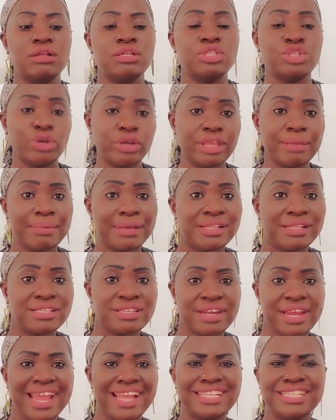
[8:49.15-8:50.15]
documents
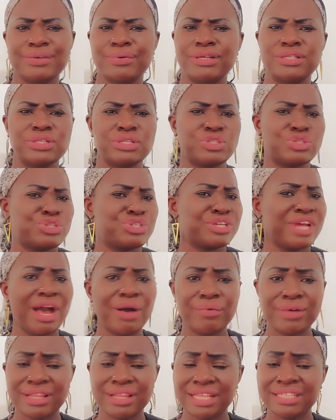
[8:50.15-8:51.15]
right, I wanted to
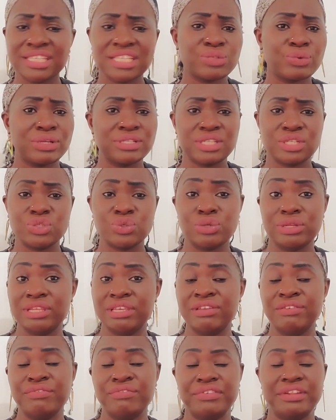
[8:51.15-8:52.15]
travel. I just wanted to
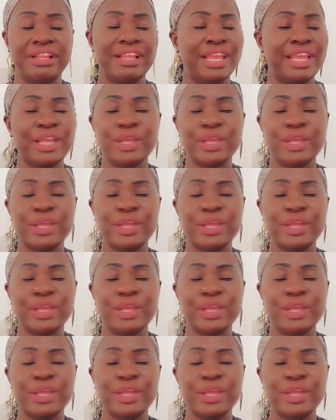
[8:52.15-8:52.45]
leave, like.